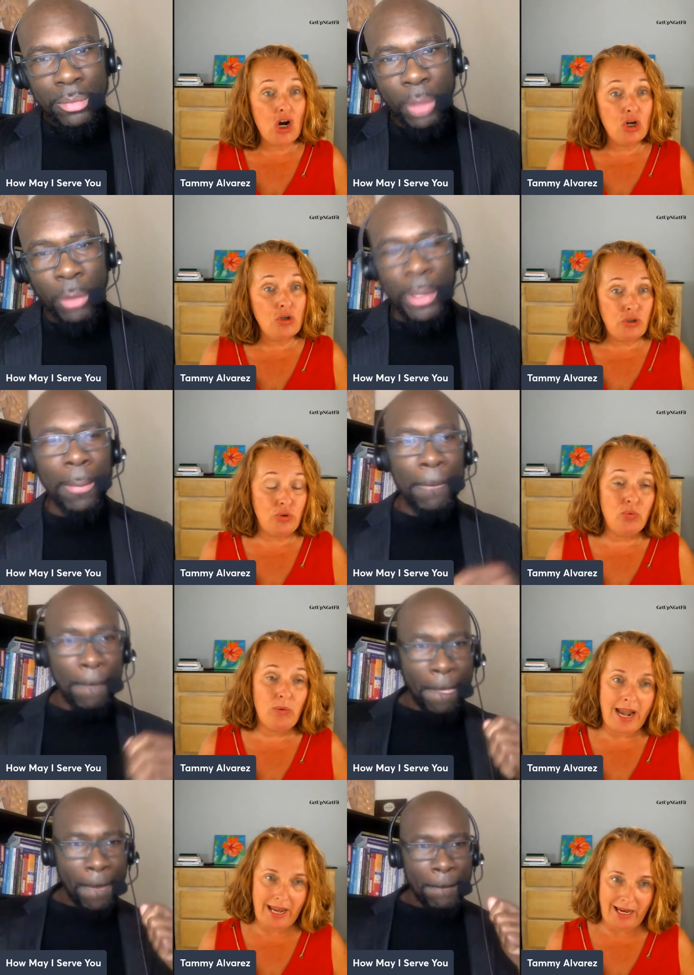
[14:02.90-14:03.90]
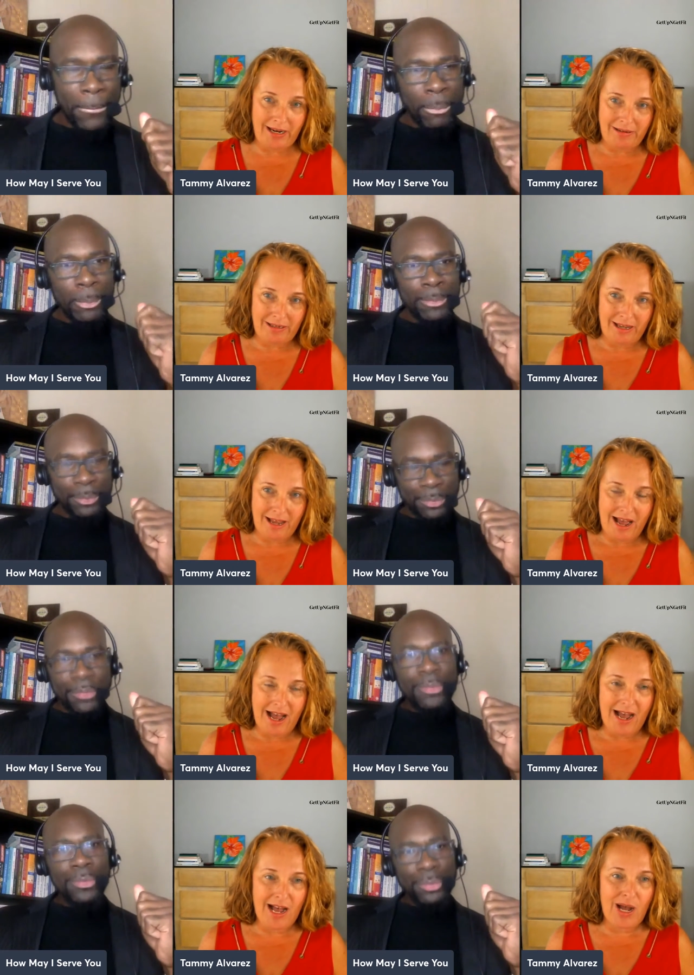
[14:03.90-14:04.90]
Speaker 1: Are okay. you ready?
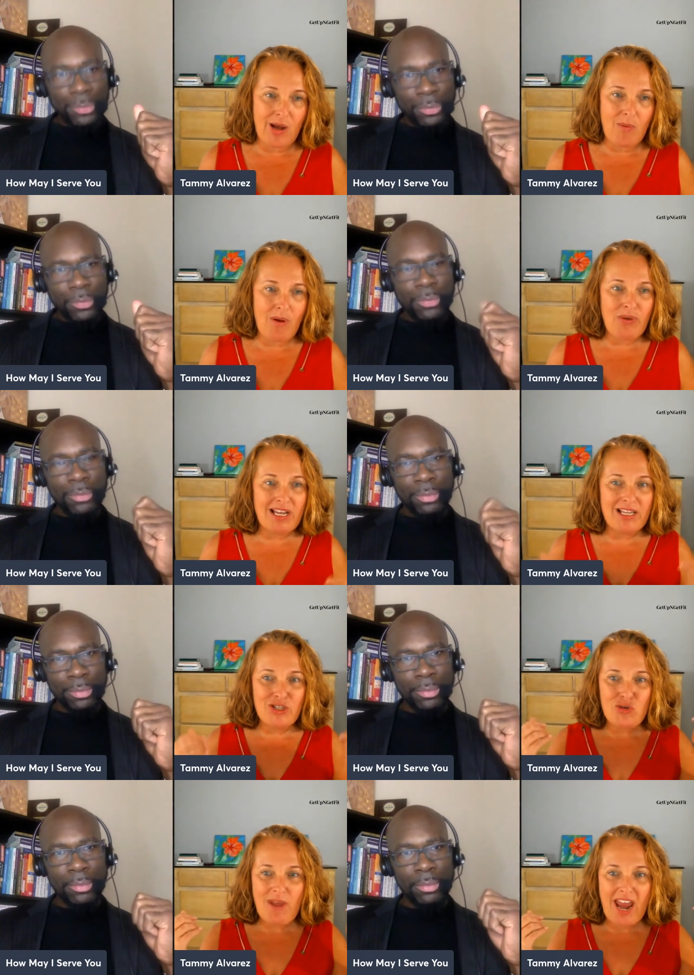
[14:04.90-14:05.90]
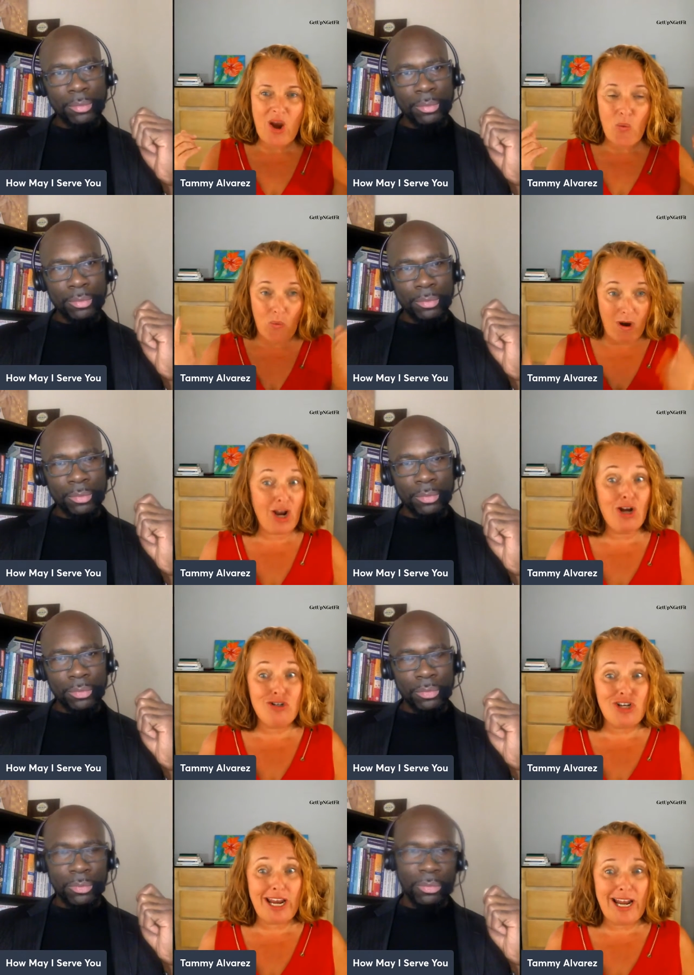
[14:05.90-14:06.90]
Um, because you may want
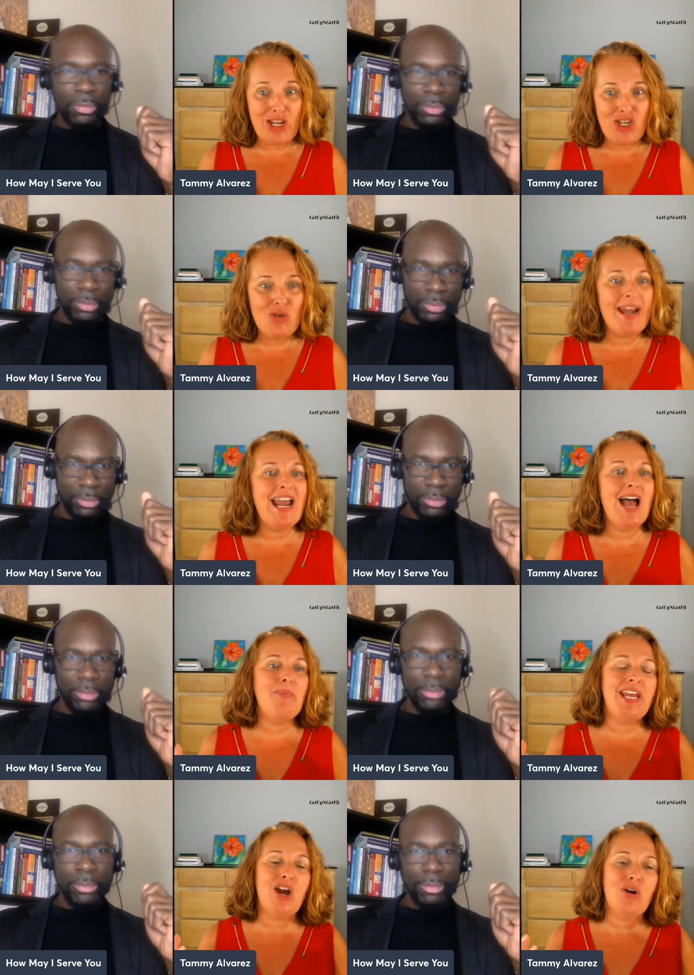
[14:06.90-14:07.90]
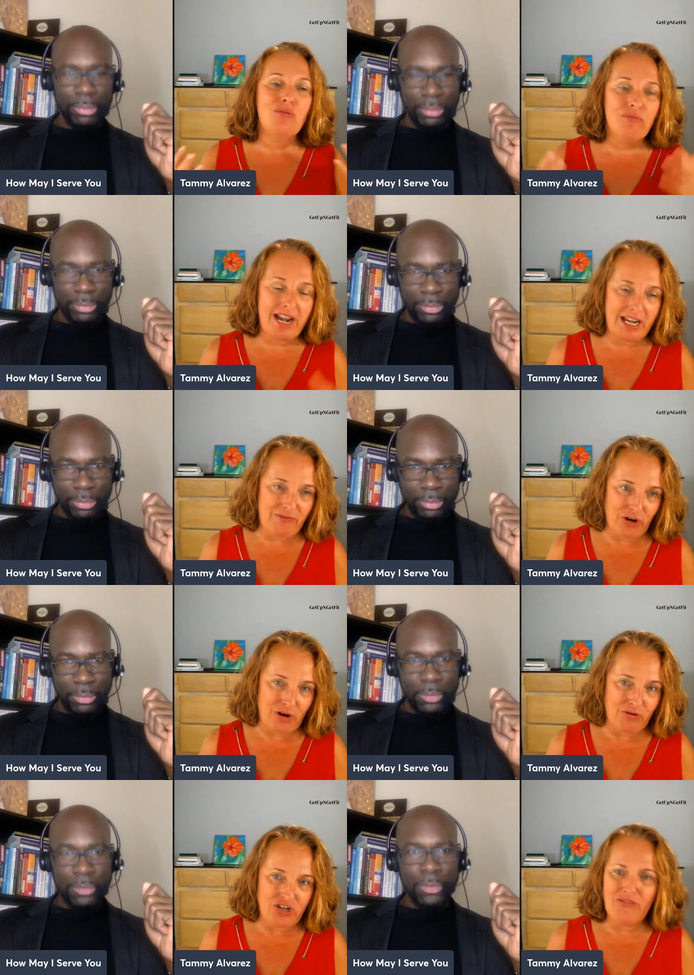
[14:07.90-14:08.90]
coaching, you may not be ready for
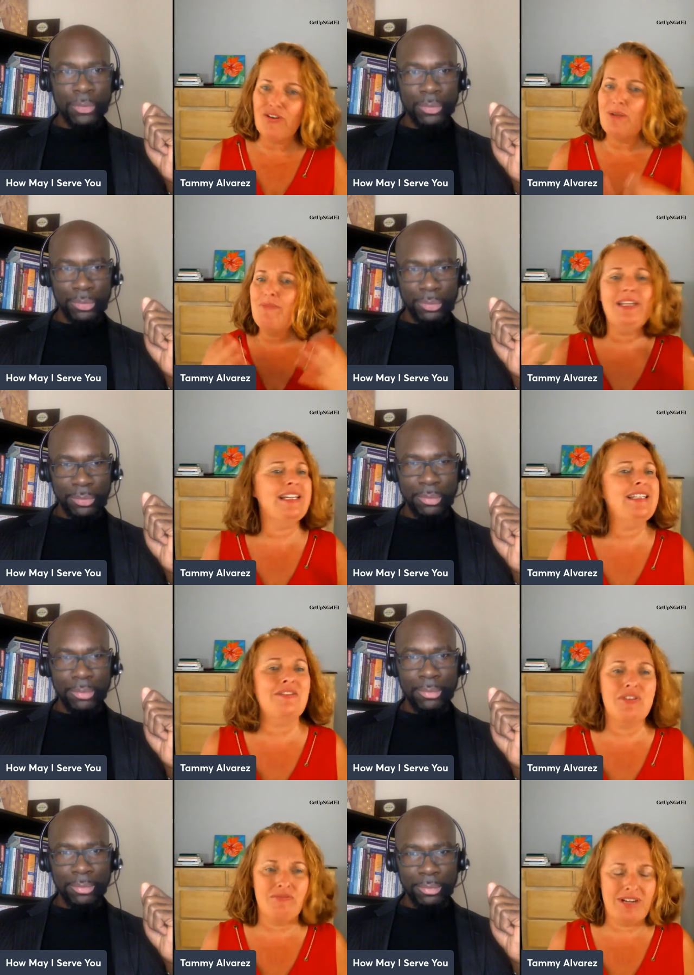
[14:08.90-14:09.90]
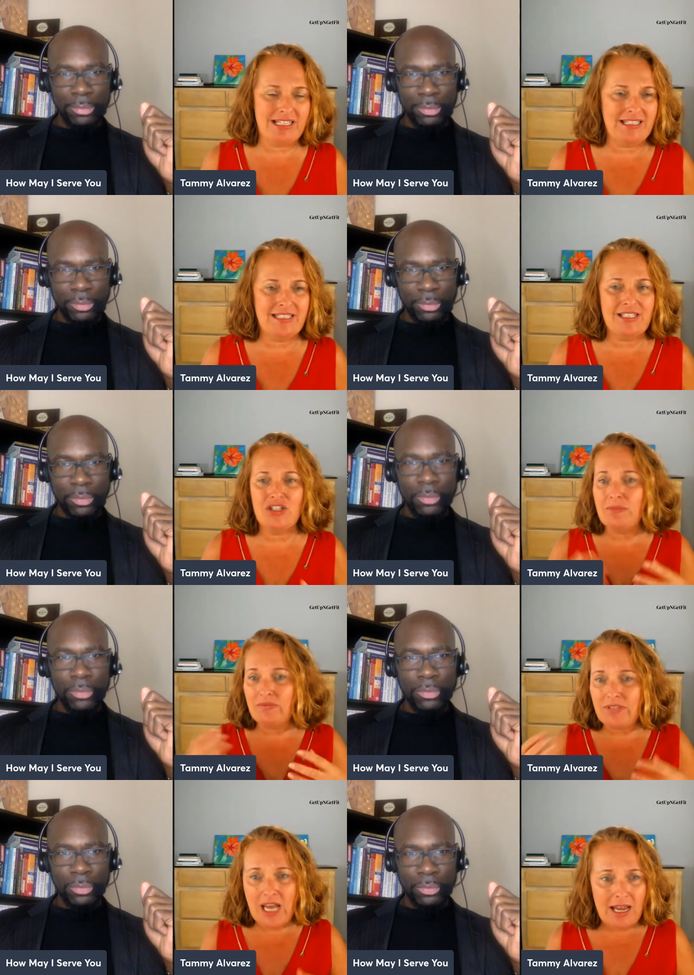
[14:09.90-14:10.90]
coaching for a million different reasons in
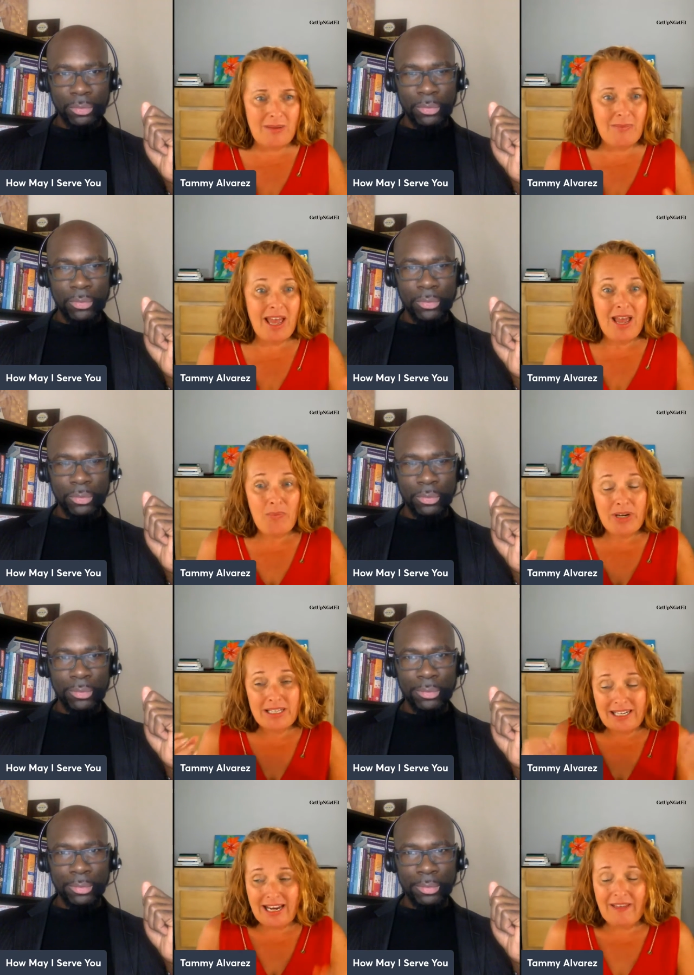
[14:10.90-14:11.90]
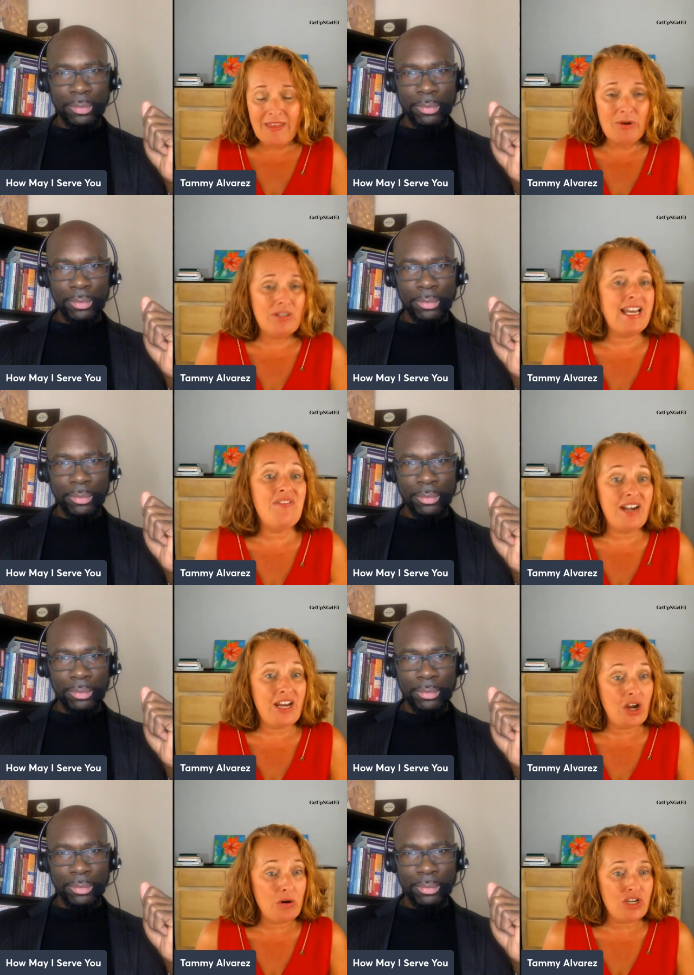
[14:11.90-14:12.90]
terms of time. Because to get the most out of
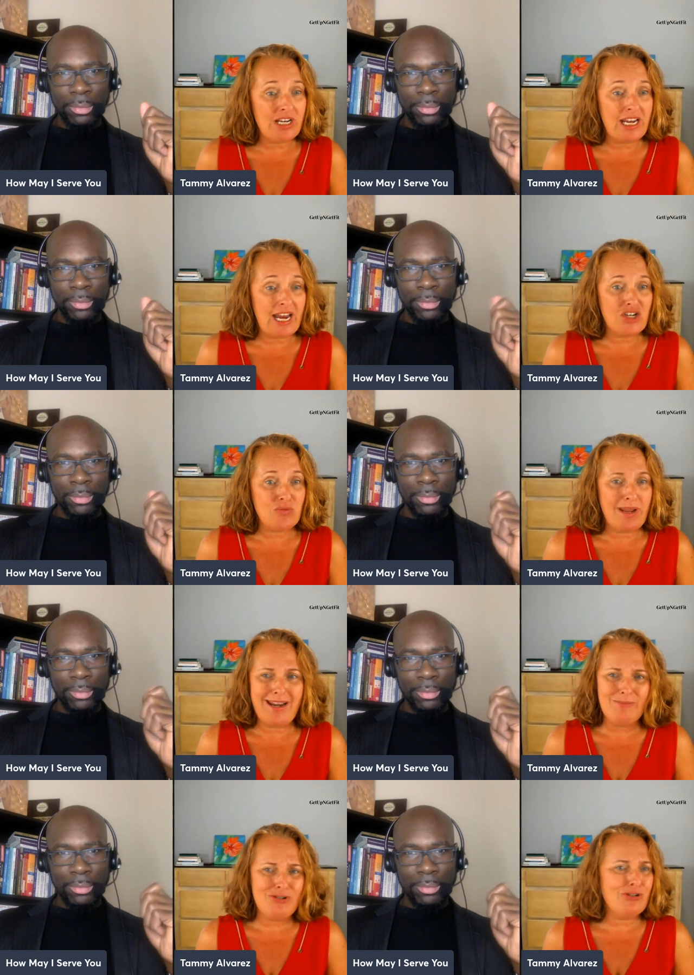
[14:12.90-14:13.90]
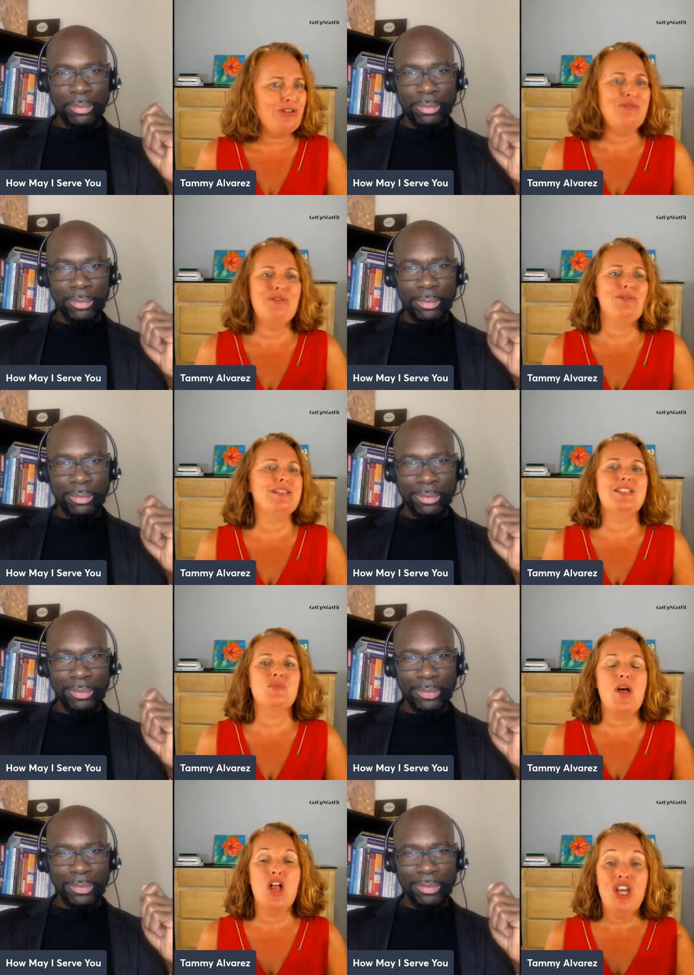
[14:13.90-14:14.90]
any coaching engagement, I'm sure you know this
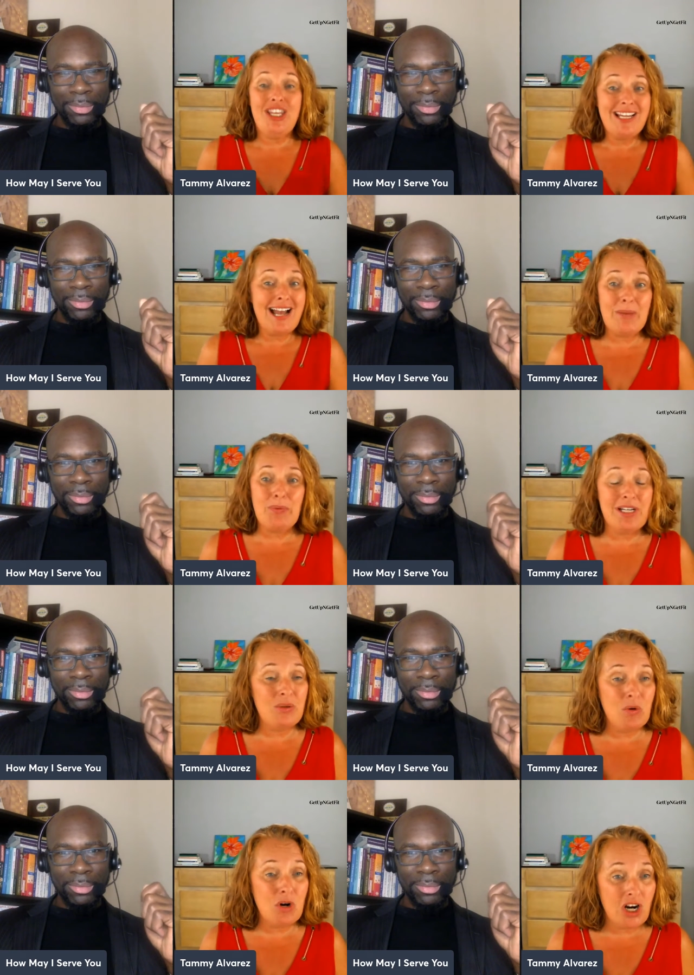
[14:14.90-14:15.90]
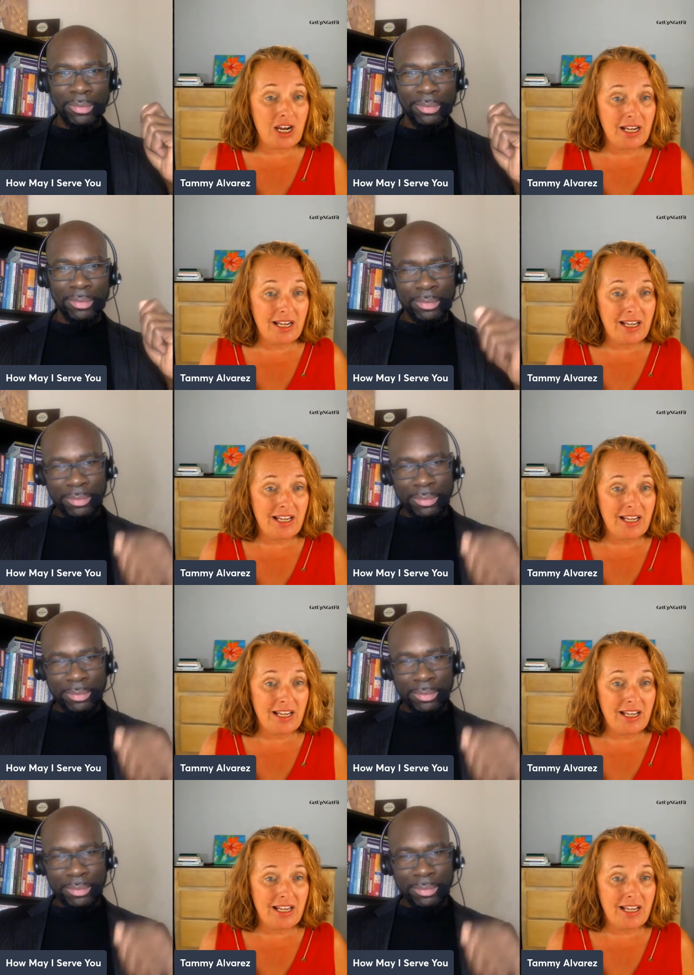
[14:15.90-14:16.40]
as well, you got to put in the work.